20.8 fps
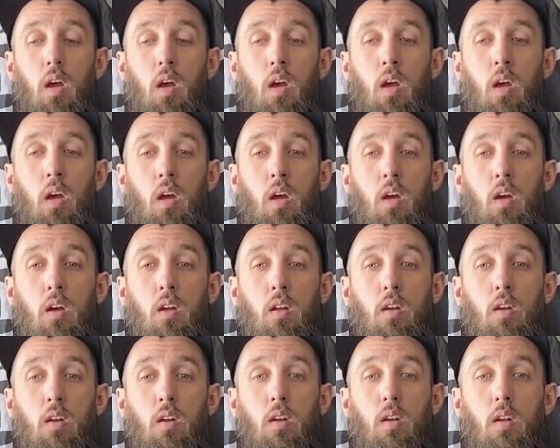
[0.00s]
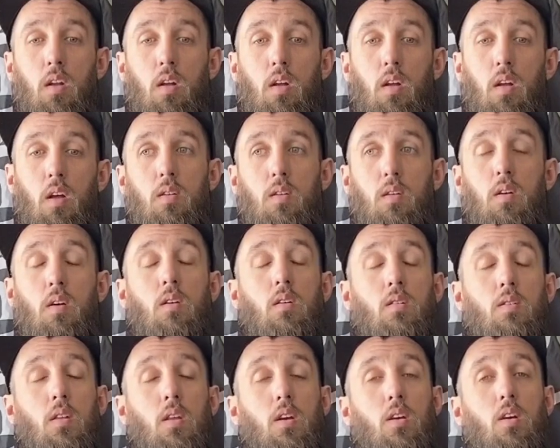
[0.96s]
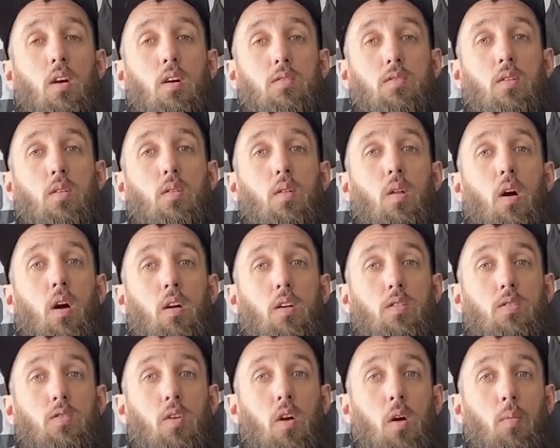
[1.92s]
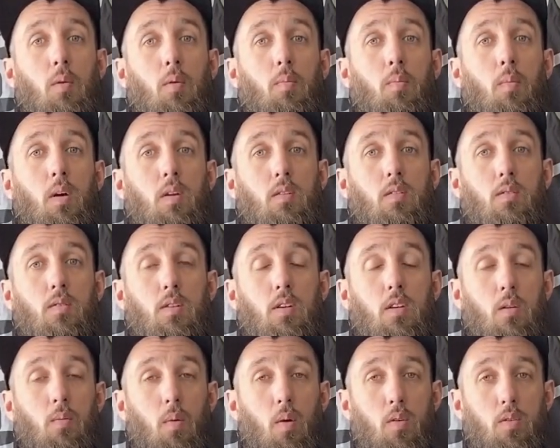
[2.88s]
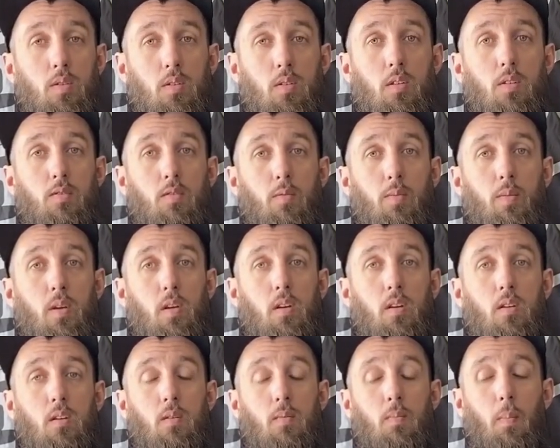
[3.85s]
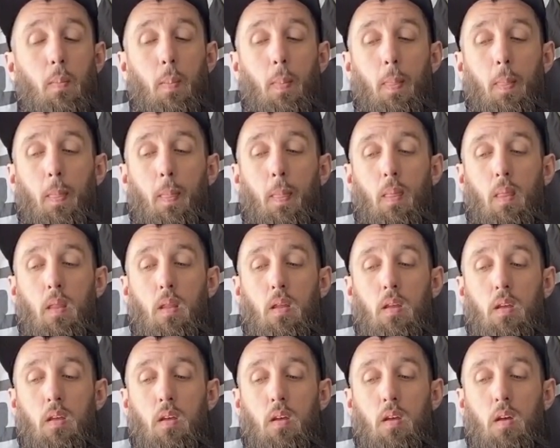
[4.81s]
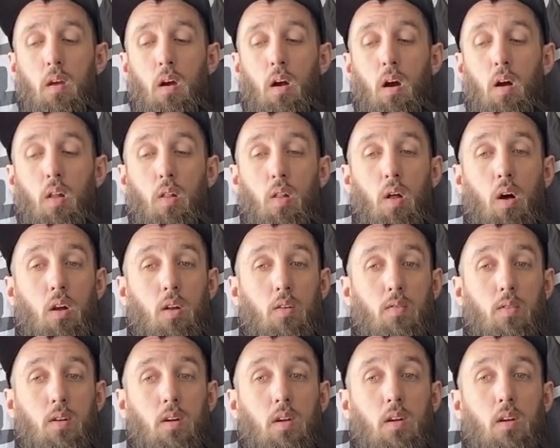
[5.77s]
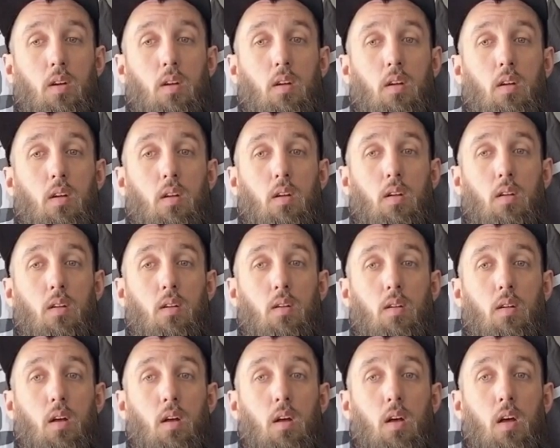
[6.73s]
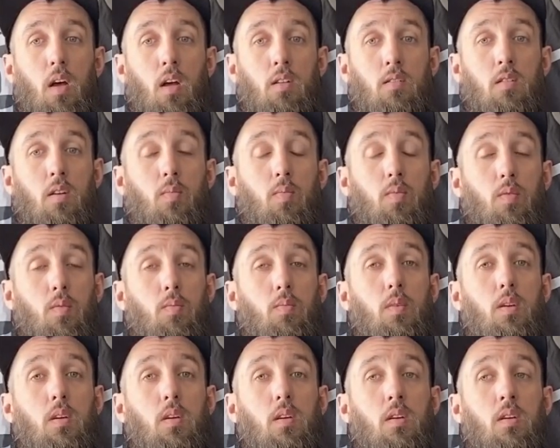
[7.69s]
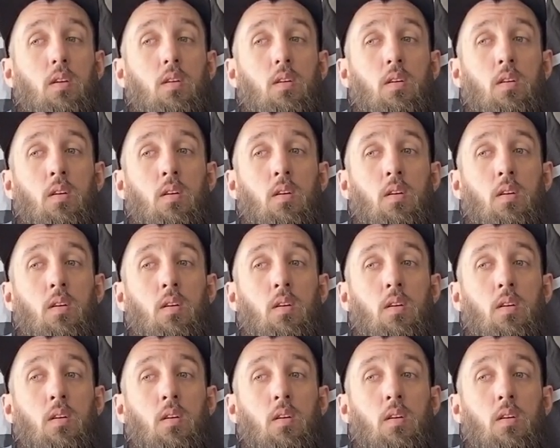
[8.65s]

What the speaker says: and they caused a lot of trauma mentally and emotionally for me. A lot of it ends up with me